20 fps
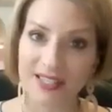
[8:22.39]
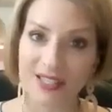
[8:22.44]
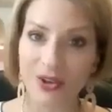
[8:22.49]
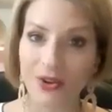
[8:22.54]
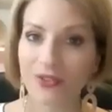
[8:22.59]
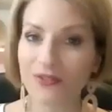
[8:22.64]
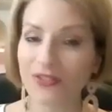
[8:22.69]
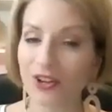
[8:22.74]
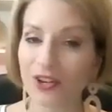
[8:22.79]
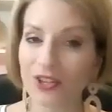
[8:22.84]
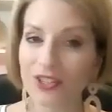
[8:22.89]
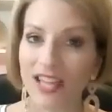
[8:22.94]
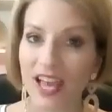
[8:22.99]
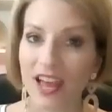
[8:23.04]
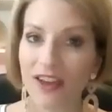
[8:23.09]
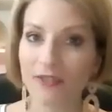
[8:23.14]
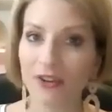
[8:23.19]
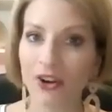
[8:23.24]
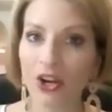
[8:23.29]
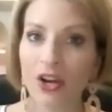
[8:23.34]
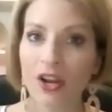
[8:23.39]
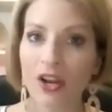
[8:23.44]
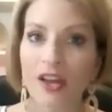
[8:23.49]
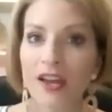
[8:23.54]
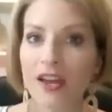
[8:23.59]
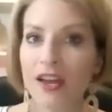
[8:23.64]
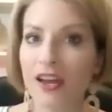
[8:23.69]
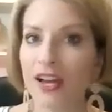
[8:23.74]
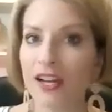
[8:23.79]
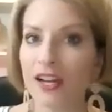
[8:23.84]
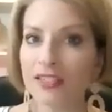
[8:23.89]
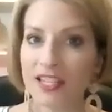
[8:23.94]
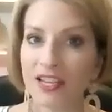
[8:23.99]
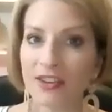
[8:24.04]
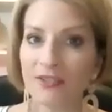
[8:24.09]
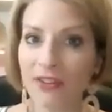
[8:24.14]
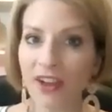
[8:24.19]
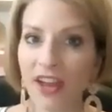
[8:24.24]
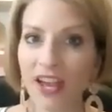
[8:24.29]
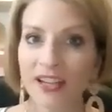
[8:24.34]
So if there's ever a
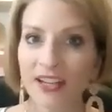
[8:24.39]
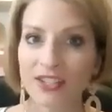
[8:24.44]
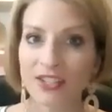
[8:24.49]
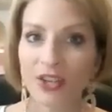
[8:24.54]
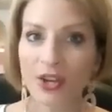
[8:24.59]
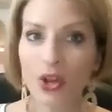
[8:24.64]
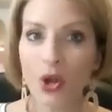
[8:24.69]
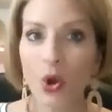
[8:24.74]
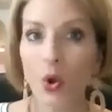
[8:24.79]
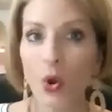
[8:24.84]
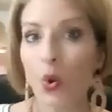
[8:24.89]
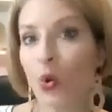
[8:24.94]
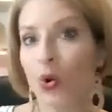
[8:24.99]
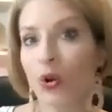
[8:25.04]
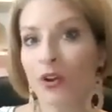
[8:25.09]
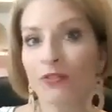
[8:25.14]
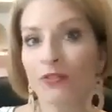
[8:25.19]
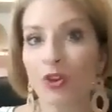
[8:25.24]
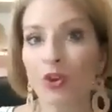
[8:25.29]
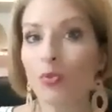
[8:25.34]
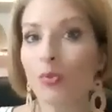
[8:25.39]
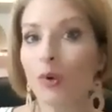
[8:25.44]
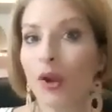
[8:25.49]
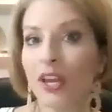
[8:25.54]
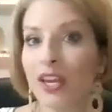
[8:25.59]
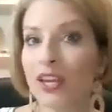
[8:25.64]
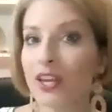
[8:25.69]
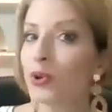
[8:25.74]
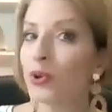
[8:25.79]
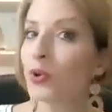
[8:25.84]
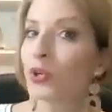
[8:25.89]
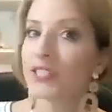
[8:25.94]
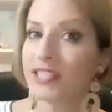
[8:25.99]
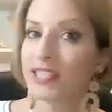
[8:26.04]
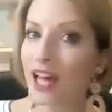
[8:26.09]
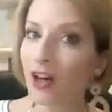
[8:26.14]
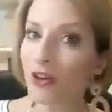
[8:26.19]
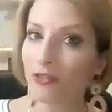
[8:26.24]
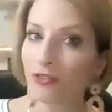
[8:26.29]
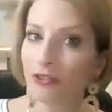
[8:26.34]
defect or if you break it
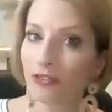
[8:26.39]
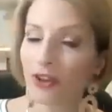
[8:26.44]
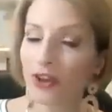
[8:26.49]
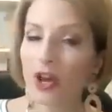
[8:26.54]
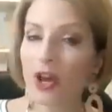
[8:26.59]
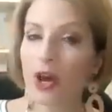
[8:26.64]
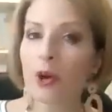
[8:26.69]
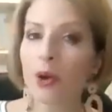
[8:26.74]
yourself,